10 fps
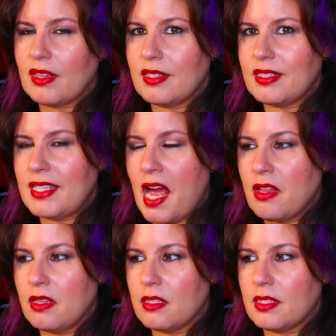The
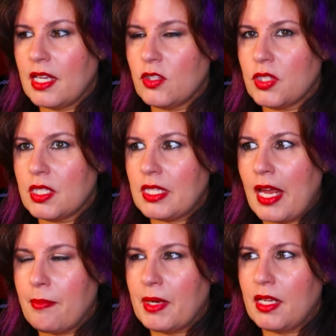talent, the skills, the
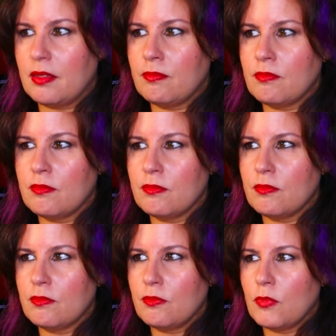stamina.
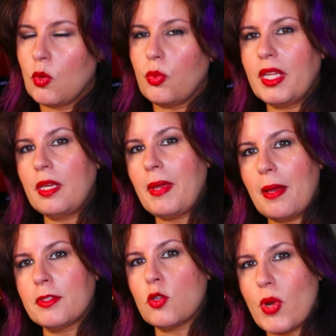Will he
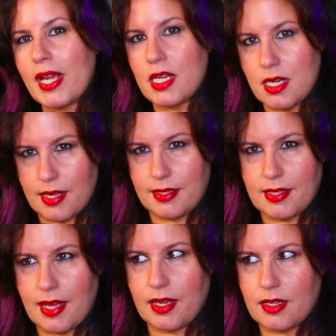be able to
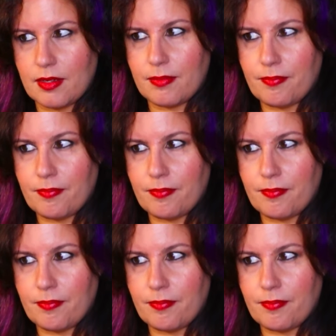recognize that?